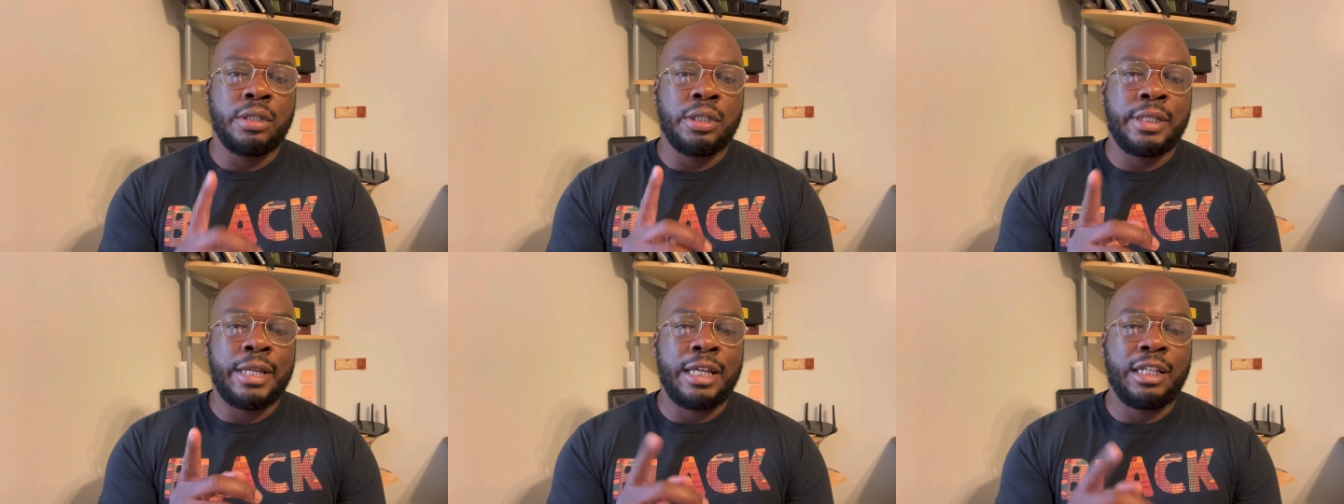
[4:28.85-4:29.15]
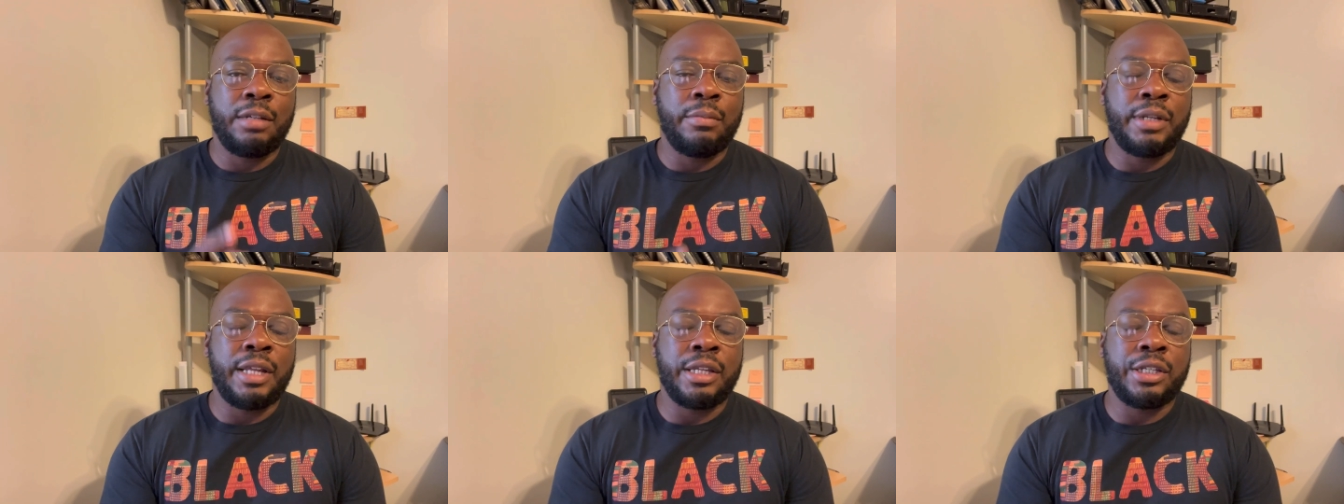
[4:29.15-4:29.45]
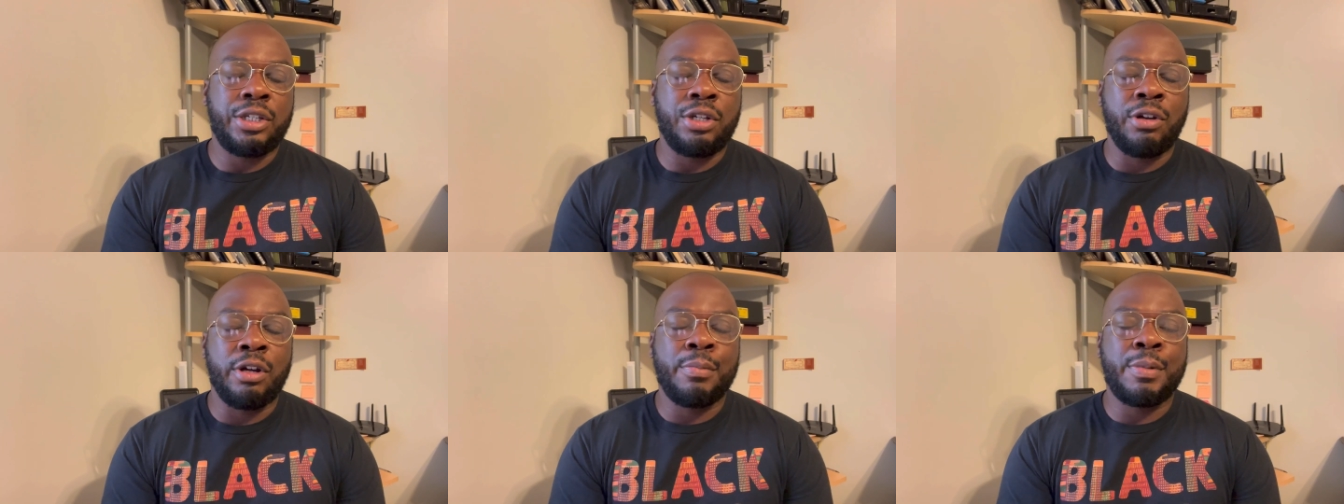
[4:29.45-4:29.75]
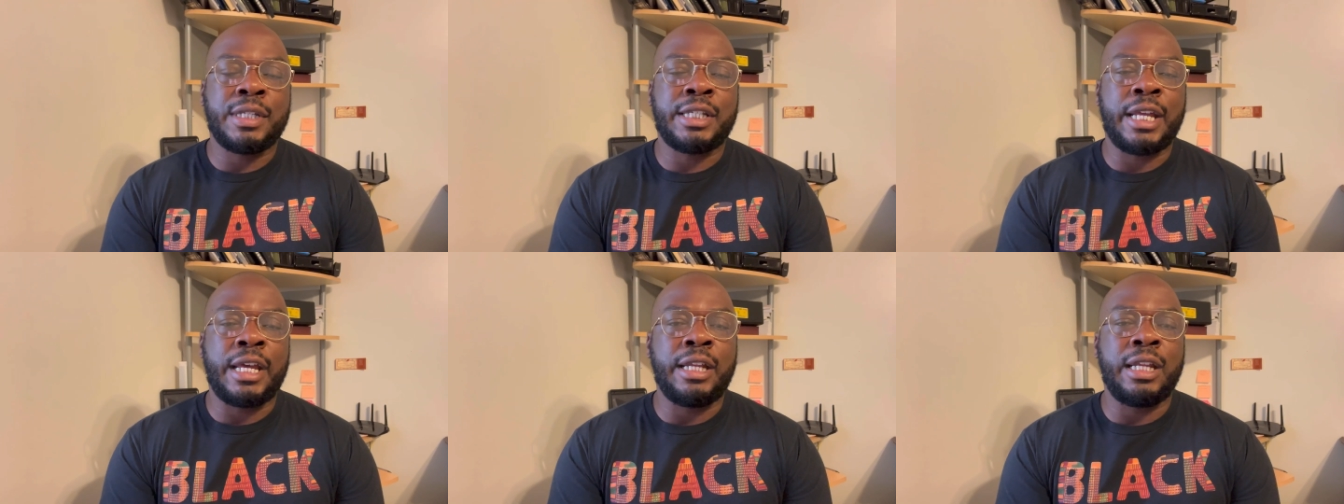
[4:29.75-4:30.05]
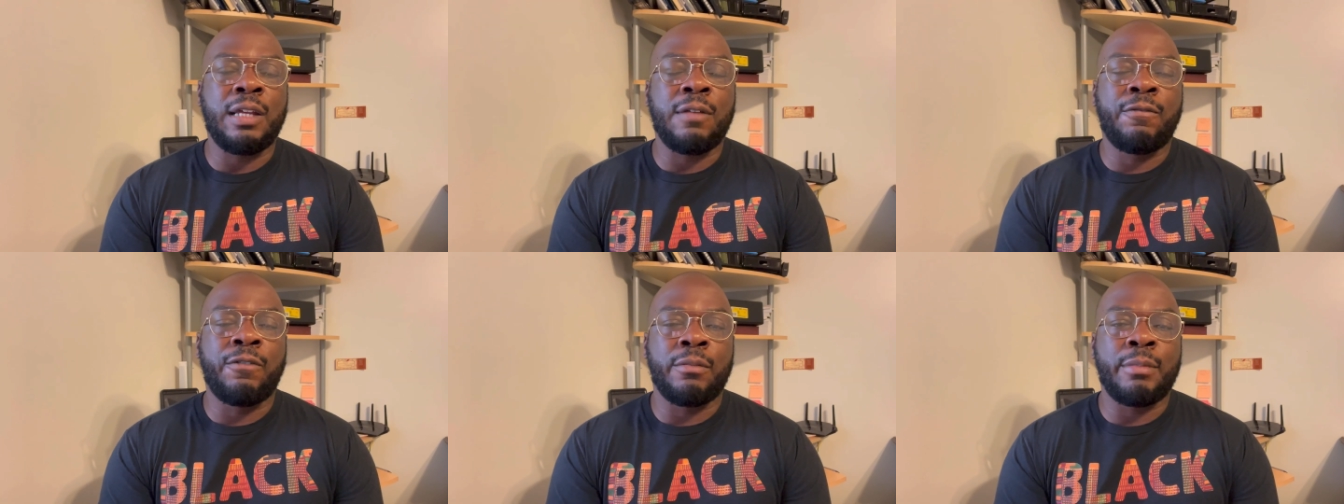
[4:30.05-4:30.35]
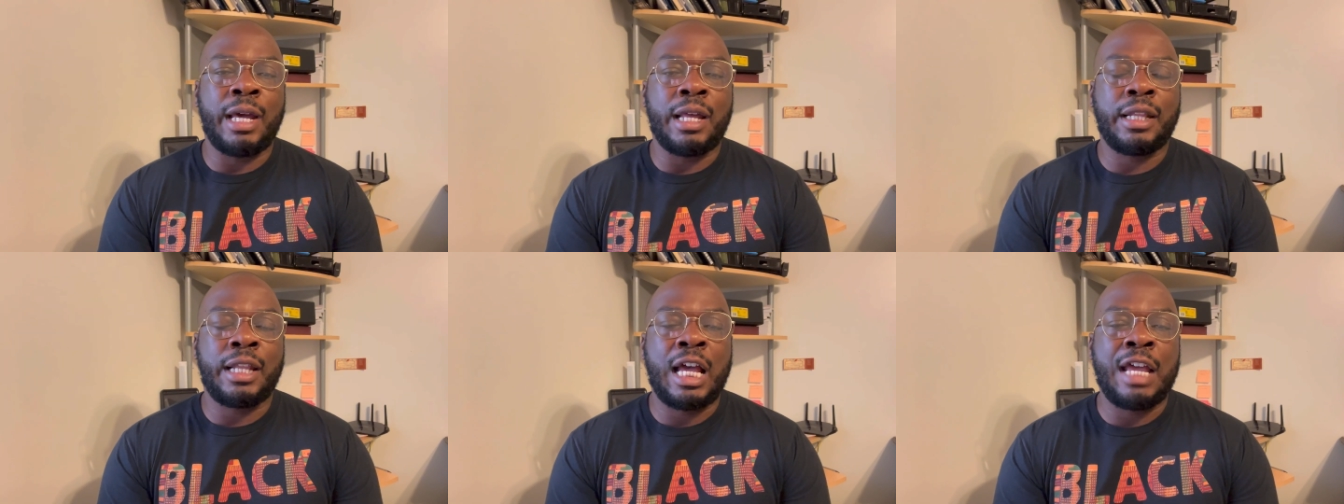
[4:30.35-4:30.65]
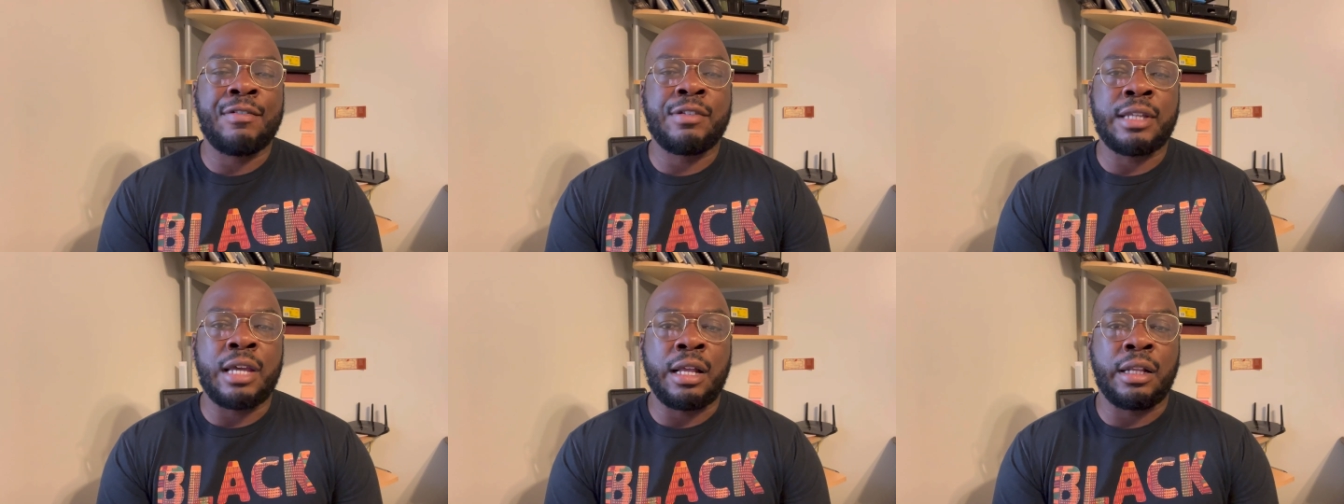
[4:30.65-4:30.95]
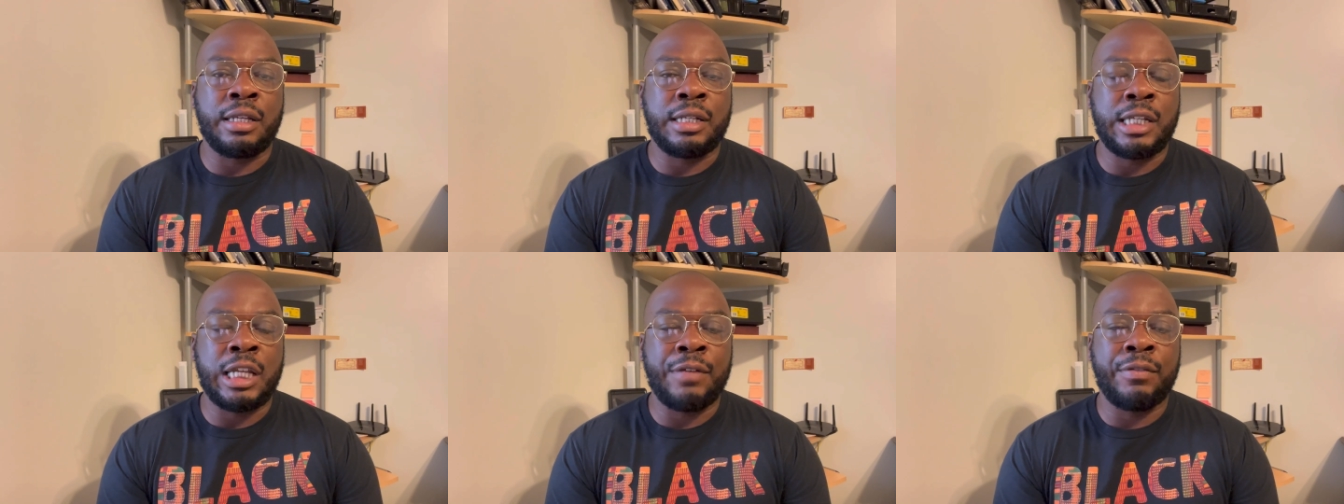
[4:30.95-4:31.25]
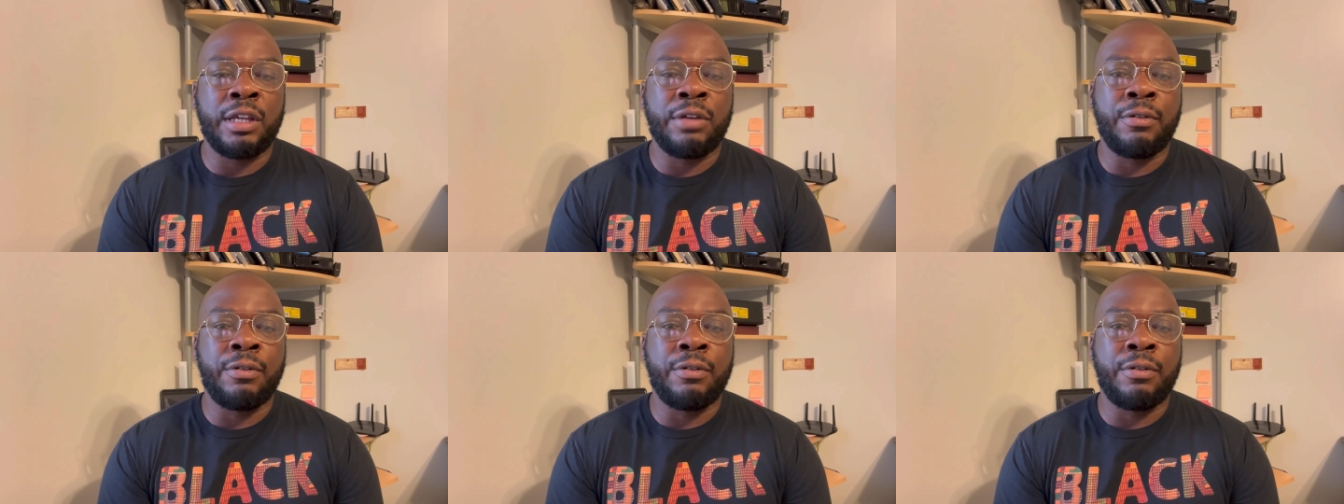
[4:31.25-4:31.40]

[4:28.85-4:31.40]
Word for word: Tell them that you're abstaining from that lifestyle and see if they